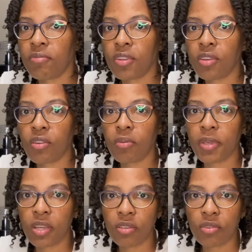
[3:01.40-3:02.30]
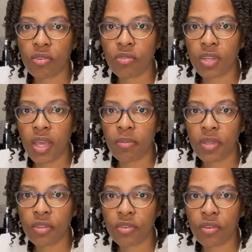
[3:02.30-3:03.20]
vinegar because you could
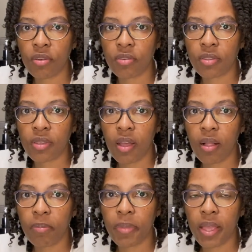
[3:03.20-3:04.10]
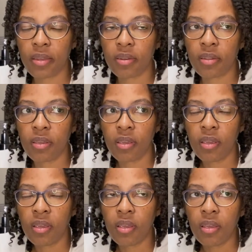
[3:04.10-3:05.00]
damage your scalp and
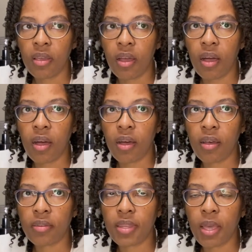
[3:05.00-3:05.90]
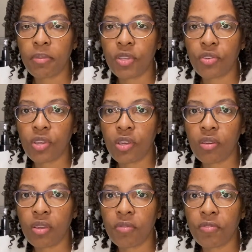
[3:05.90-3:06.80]
damage your hair
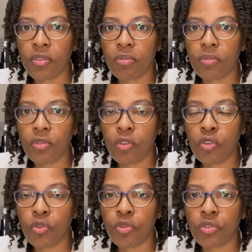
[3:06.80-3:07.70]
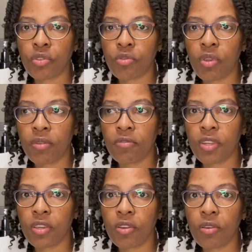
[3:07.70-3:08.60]
if you use straight
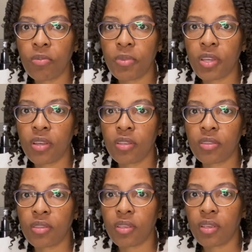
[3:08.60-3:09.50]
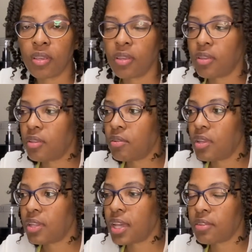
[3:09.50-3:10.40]
vinegar, because
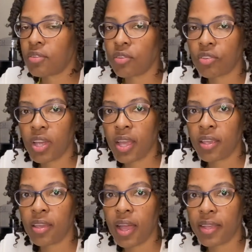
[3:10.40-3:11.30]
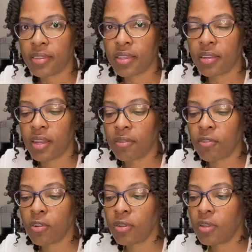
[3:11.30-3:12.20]
it has such high acid
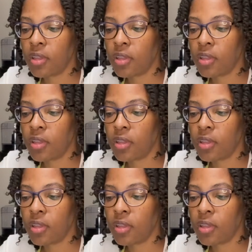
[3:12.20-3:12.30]
level.